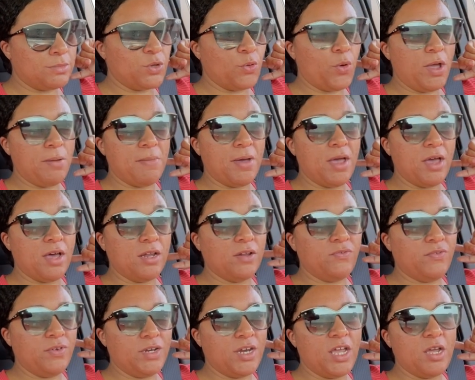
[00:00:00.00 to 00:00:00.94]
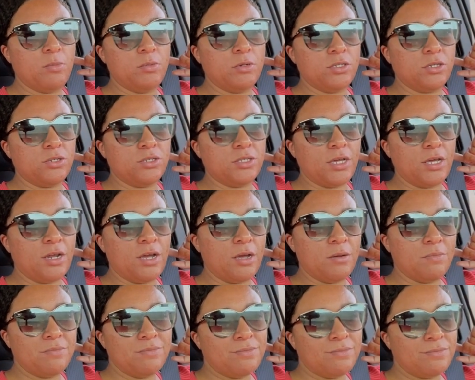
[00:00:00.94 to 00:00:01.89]
the way my elephant neighbors are set up,
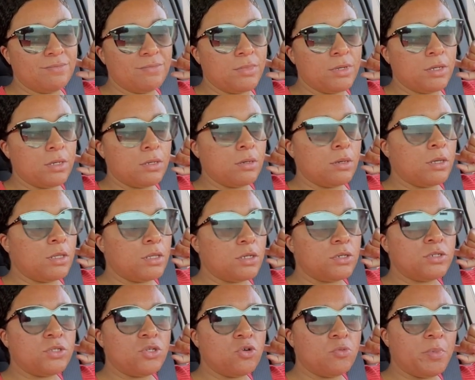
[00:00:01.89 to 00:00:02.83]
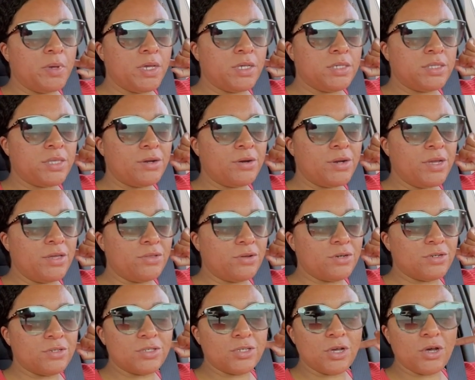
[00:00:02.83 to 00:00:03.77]
there's no peace there
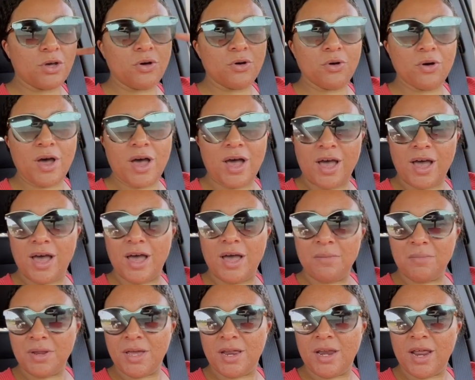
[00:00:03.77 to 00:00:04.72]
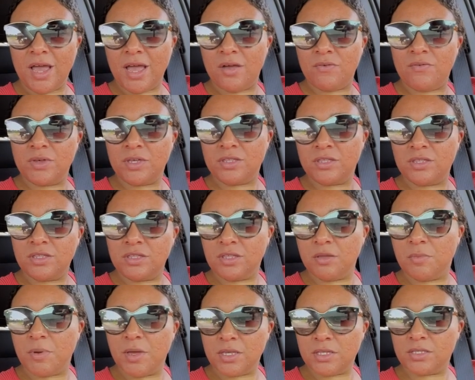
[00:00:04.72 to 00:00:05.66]
either. So I'm not having the
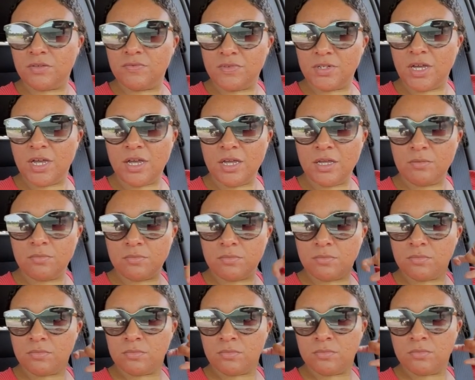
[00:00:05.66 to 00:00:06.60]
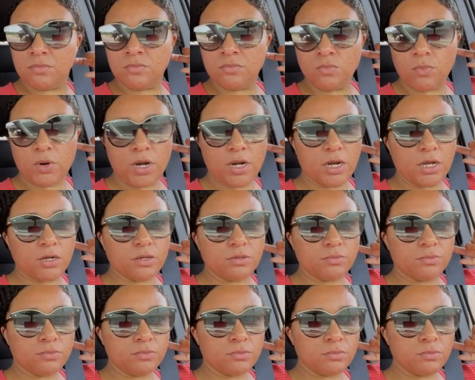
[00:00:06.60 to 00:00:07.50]
best of time right now.